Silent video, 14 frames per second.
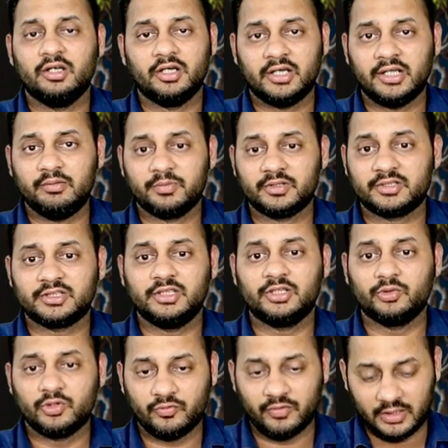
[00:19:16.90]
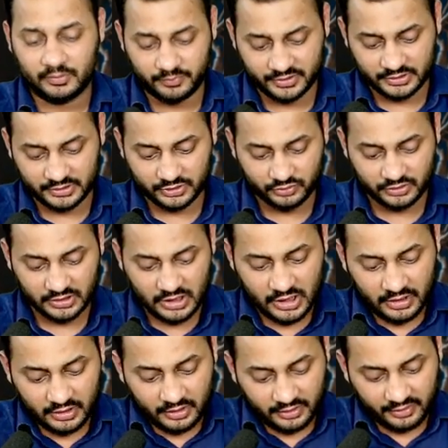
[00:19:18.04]
10% to 12%. So the
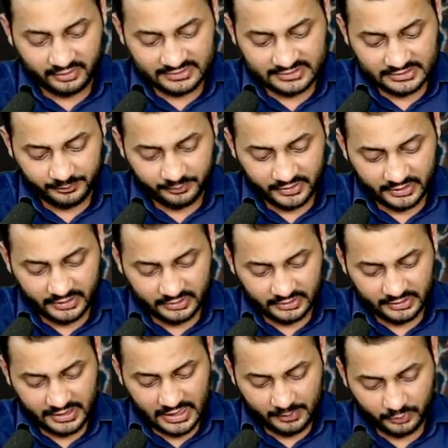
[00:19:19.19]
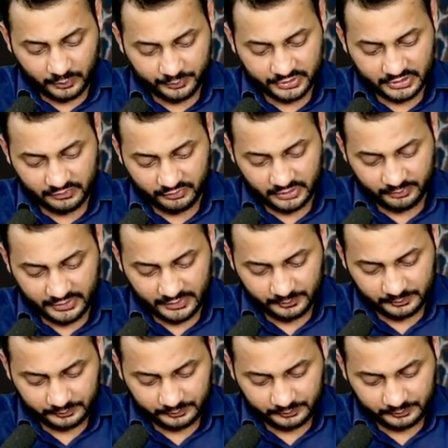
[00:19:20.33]
receipt in the cap option will be,